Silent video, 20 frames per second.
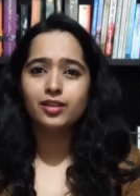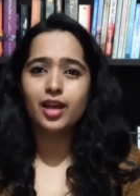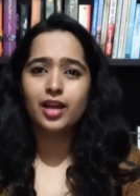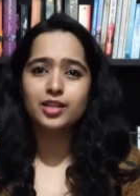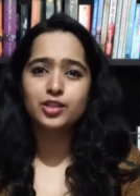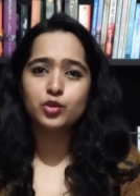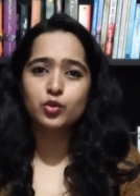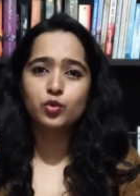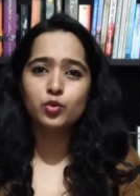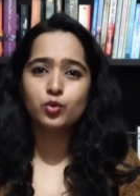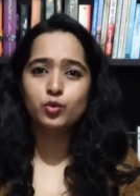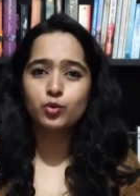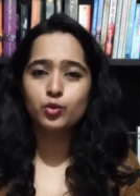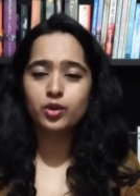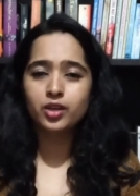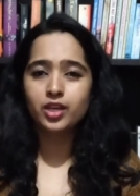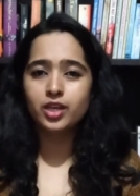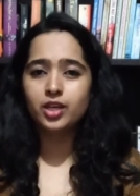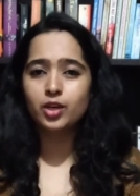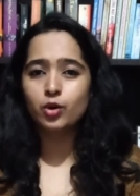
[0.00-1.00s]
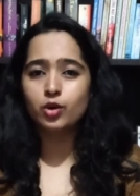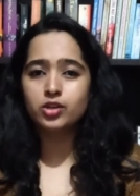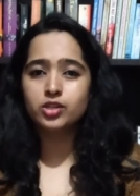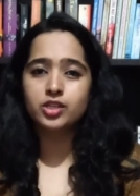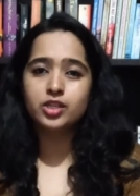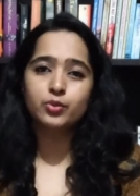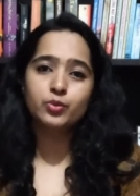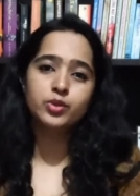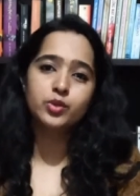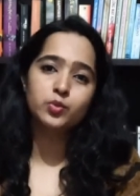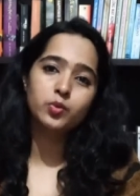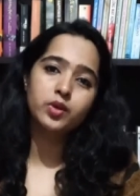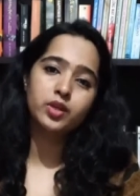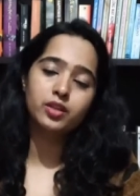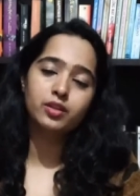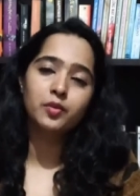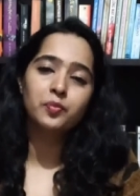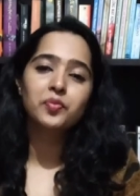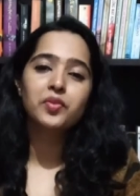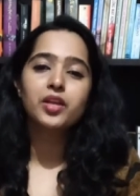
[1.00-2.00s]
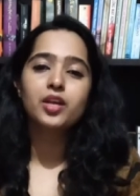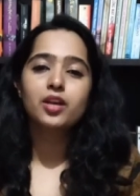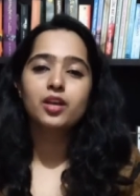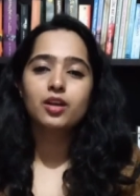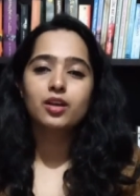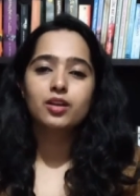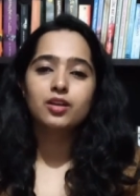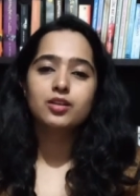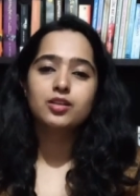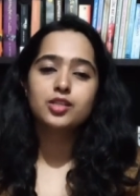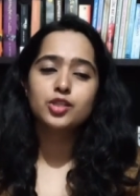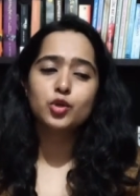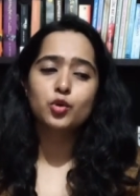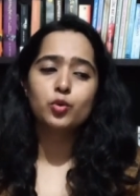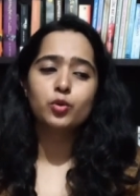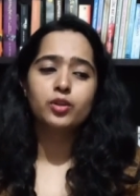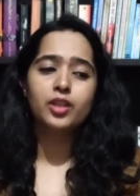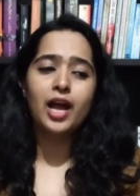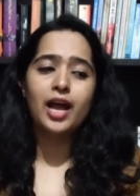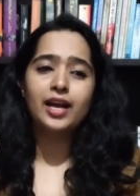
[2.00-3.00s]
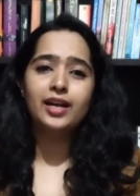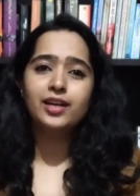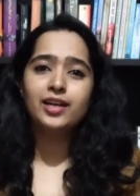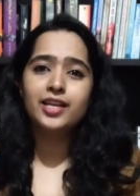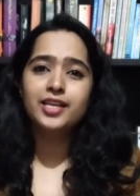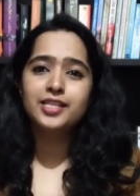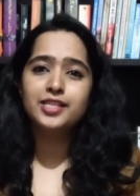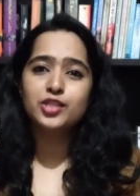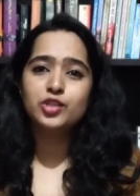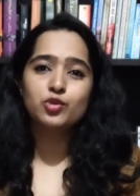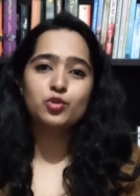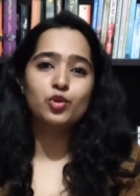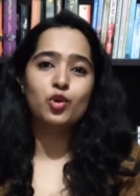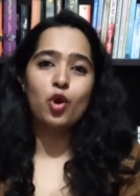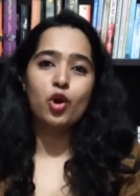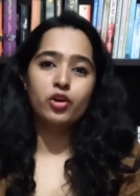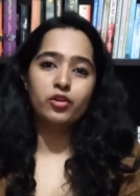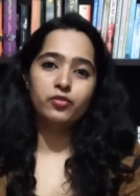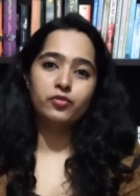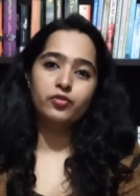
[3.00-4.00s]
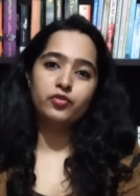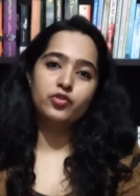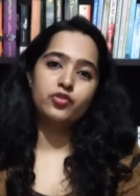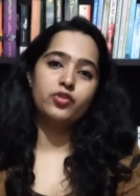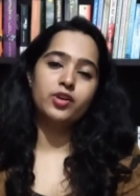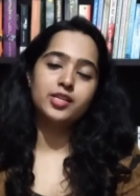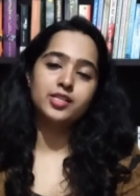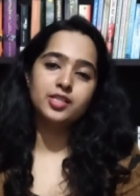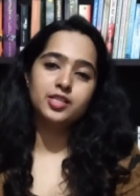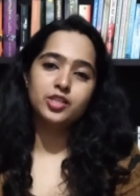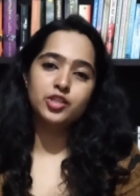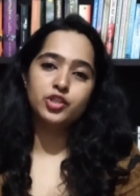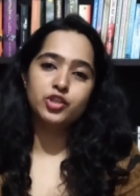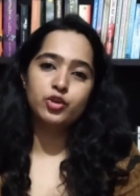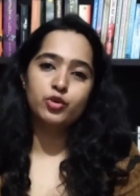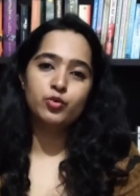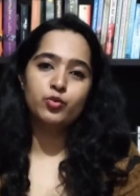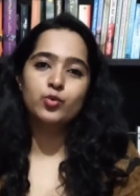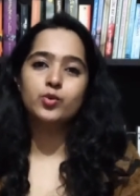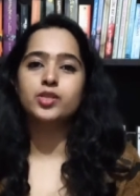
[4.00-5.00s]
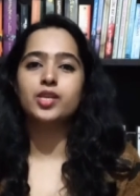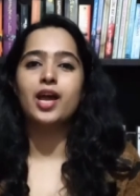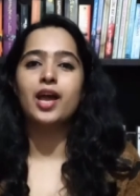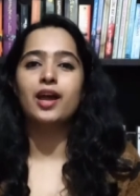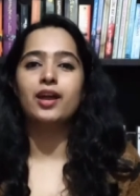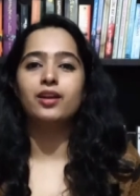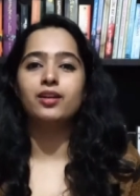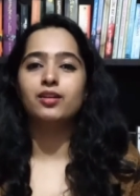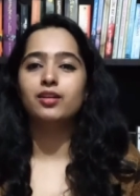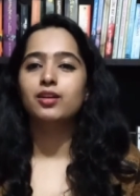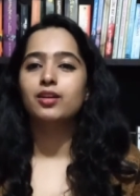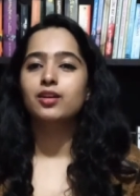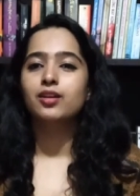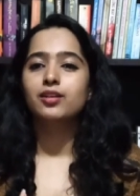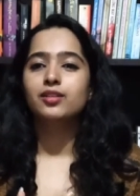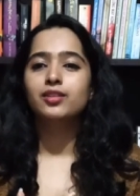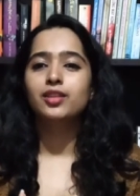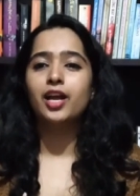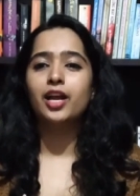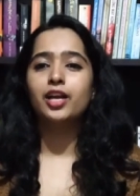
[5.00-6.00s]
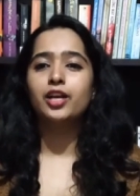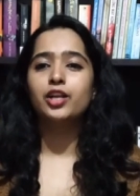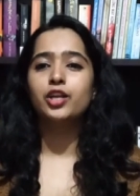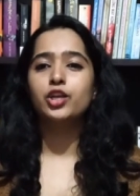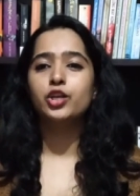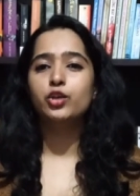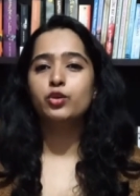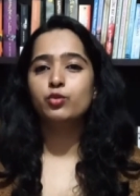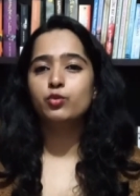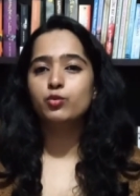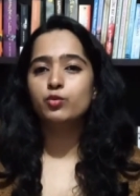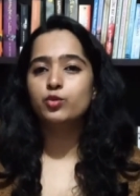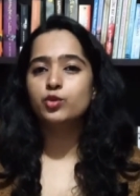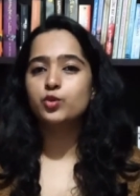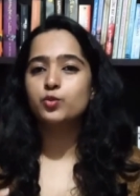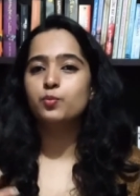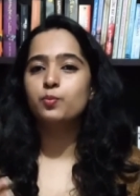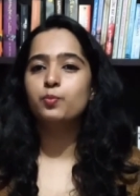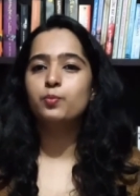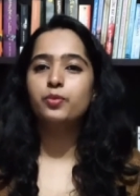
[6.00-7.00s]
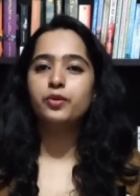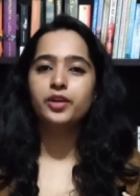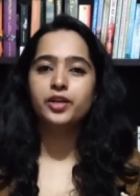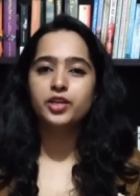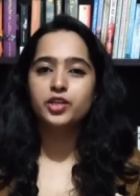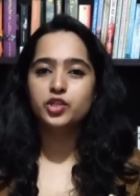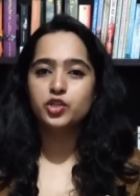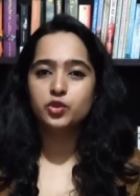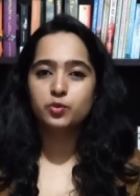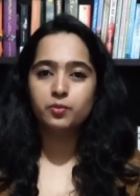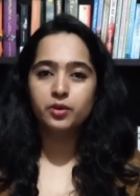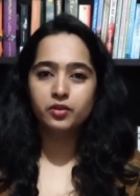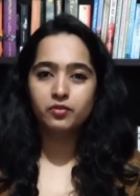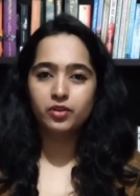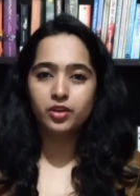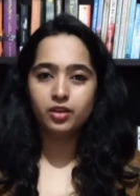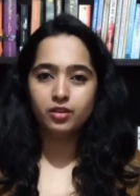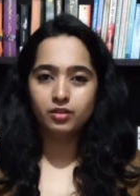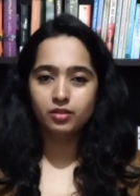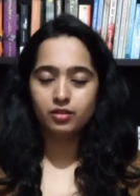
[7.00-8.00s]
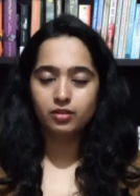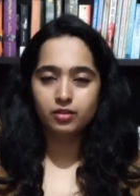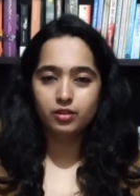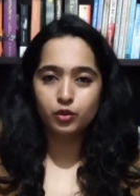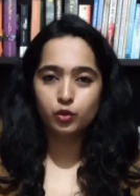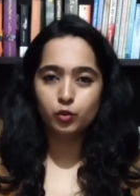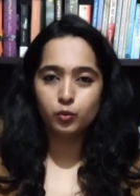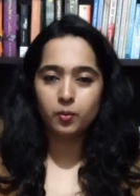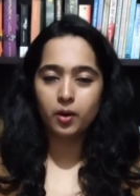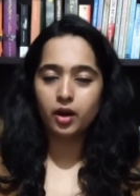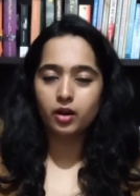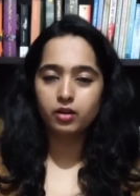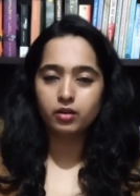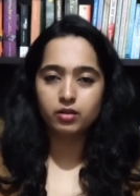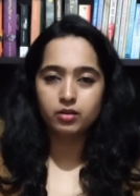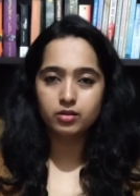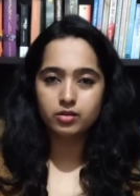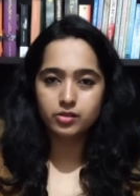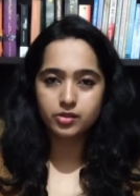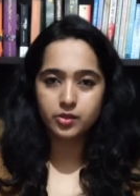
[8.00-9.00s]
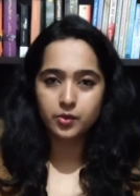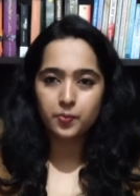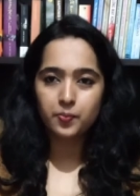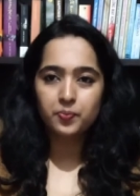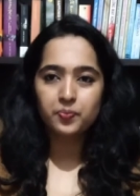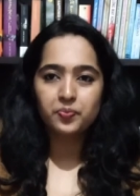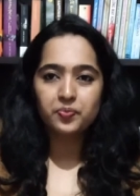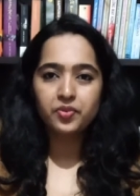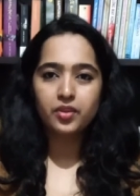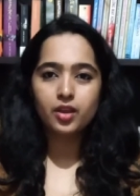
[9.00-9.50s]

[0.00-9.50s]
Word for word: that's who he or she was with. So that leads to a lot of trust issues and that huge bridge between the two partners